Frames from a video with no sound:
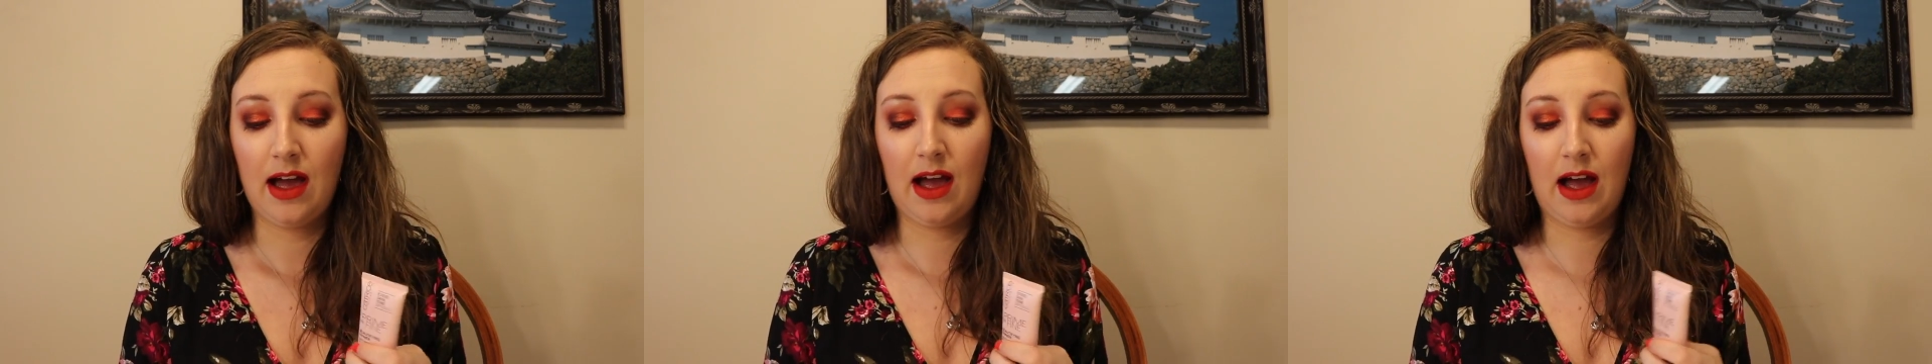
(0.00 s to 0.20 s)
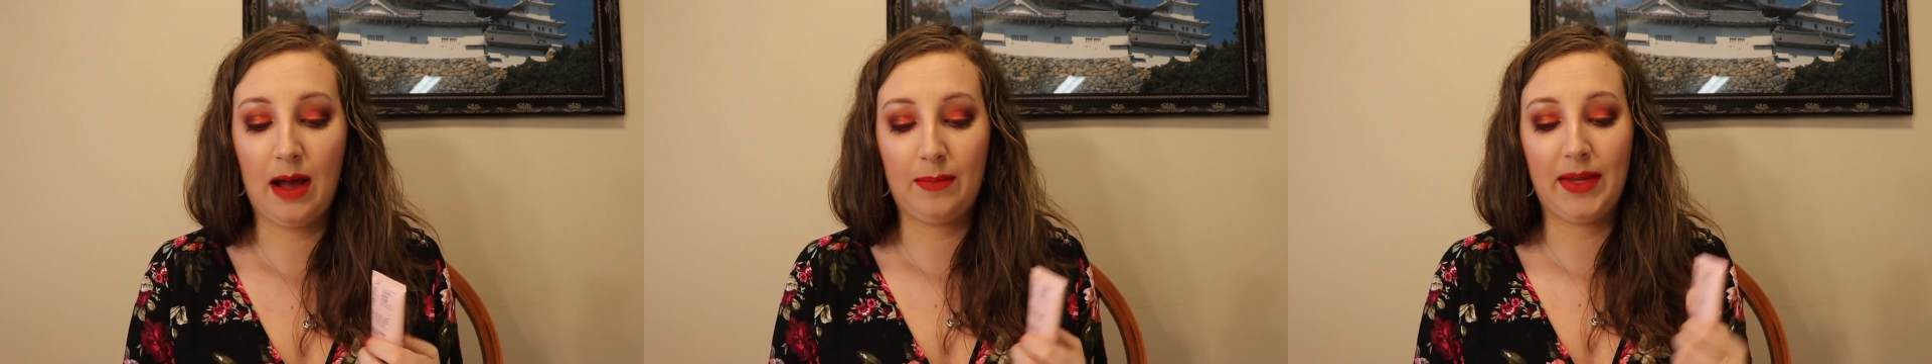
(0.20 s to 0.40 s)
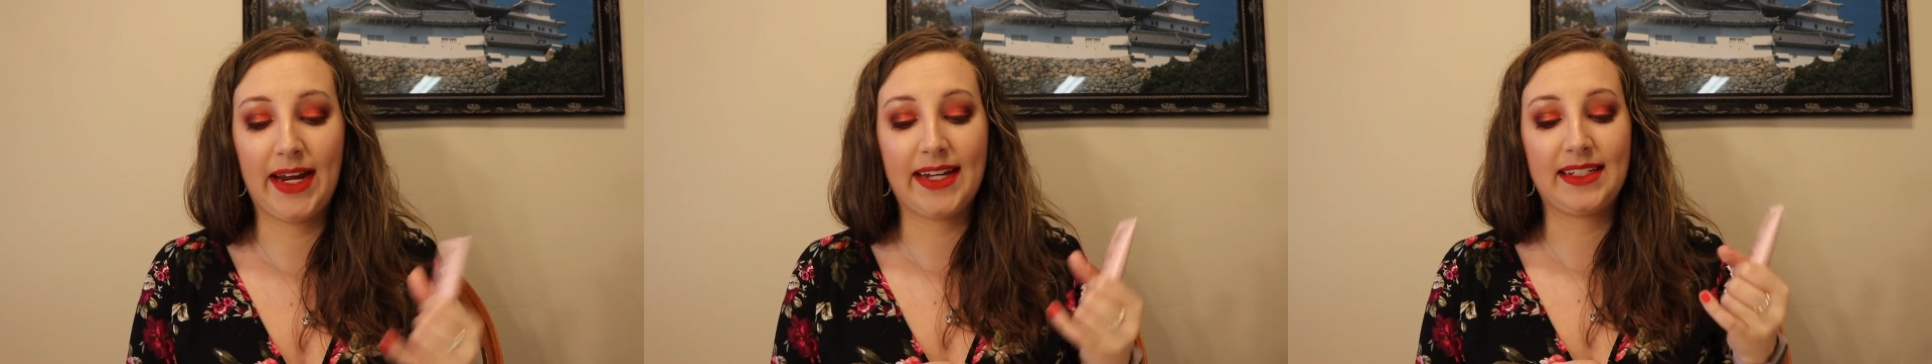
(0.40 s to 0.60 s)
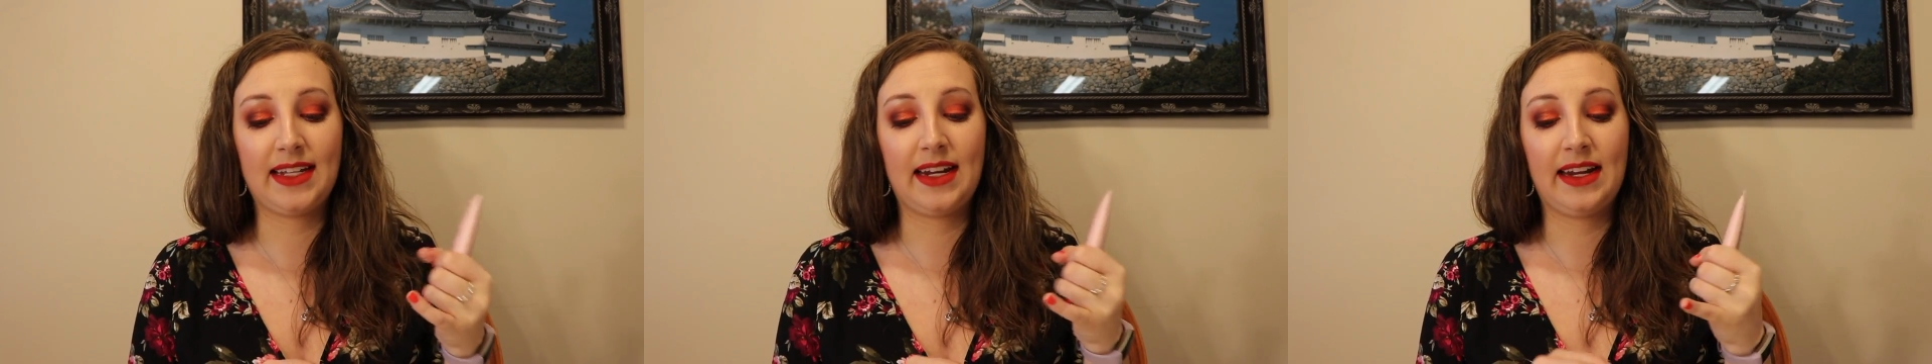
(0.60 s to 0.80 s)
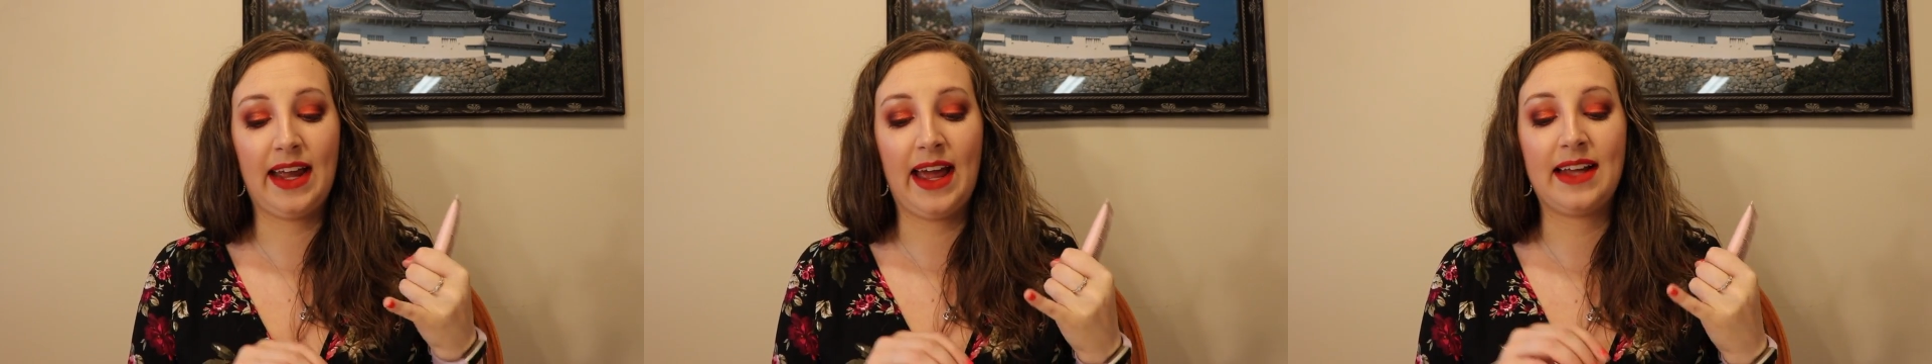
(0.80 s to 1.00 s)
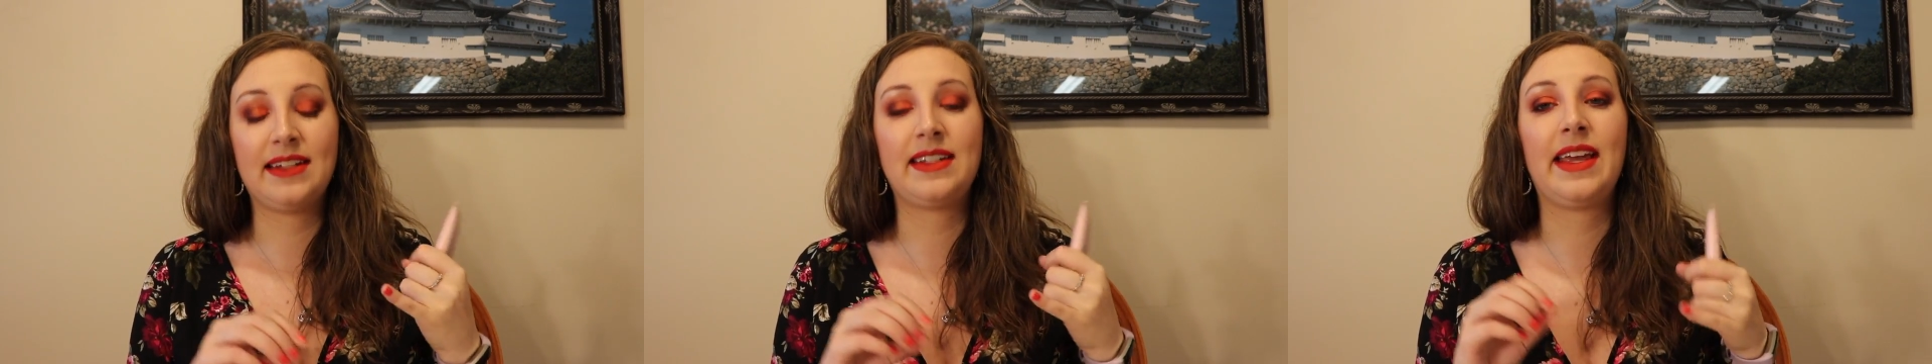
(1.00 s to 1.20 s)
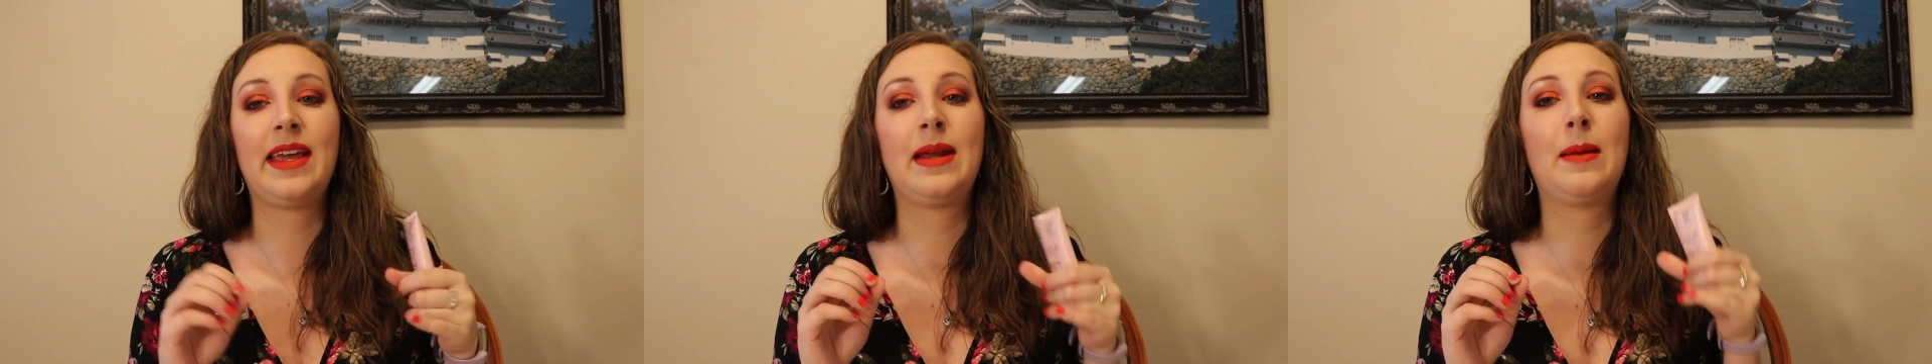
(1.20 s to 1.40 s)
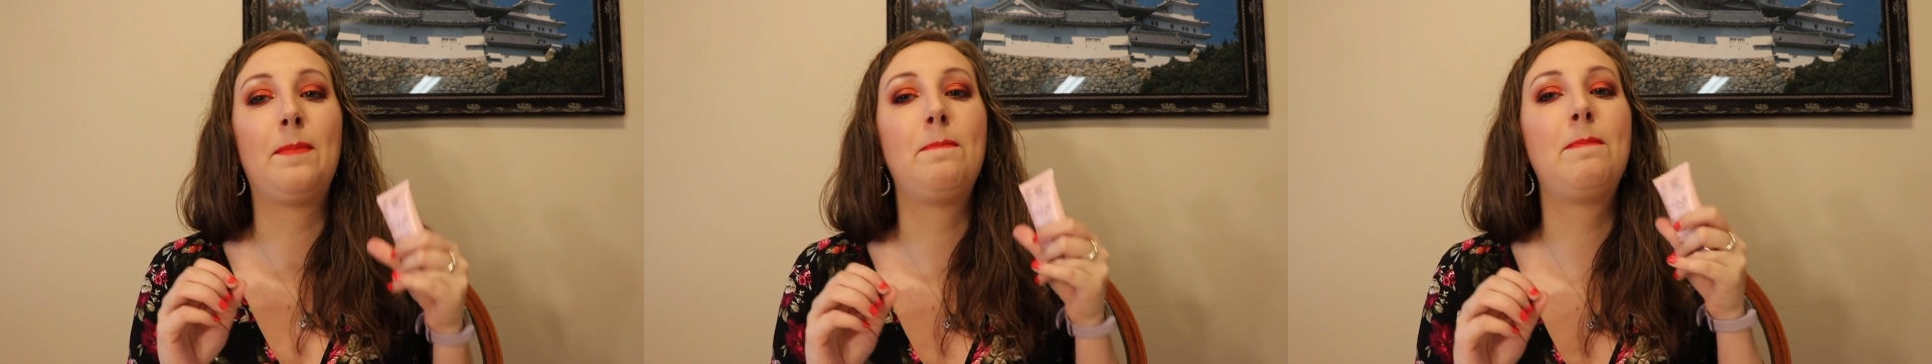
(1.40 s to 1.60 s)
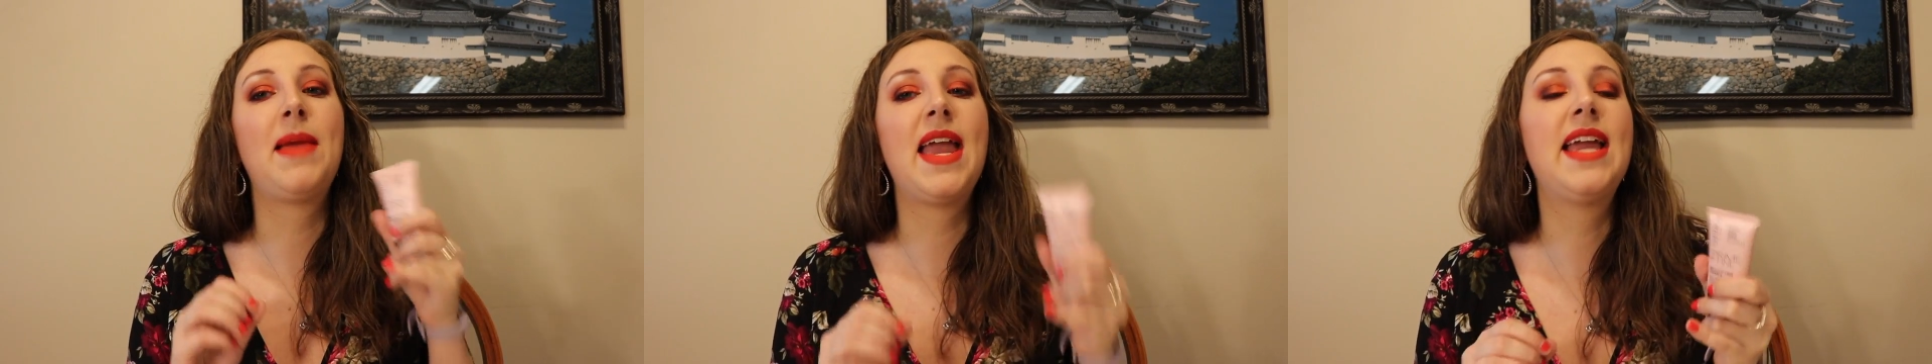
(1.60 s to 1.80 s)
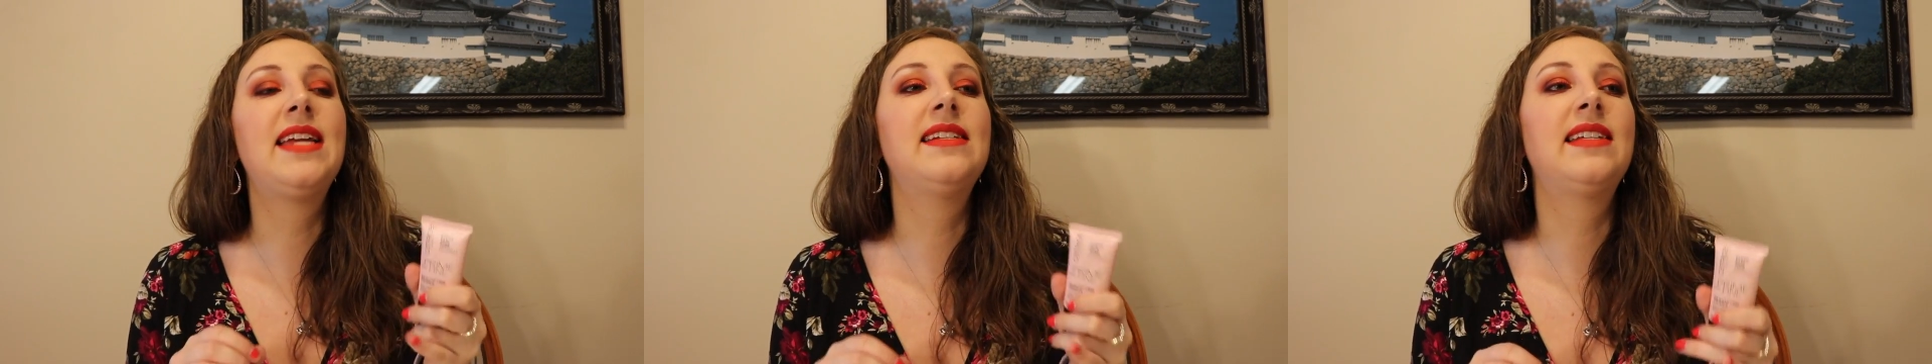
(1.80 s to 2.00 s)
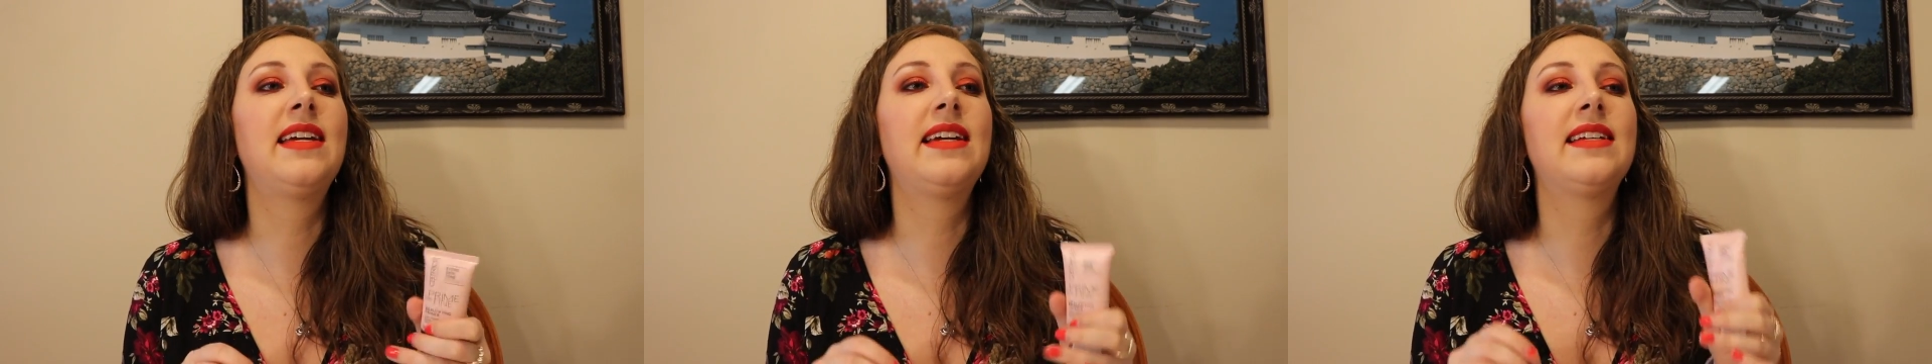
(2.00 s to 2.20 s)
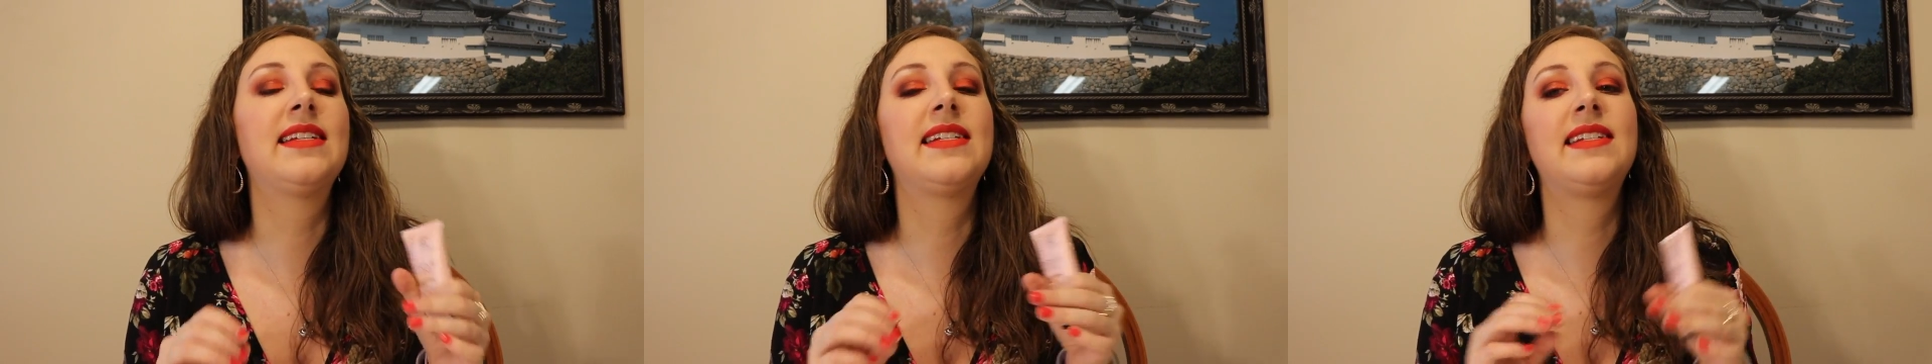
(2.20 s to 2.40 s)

Like I said, it has an amazing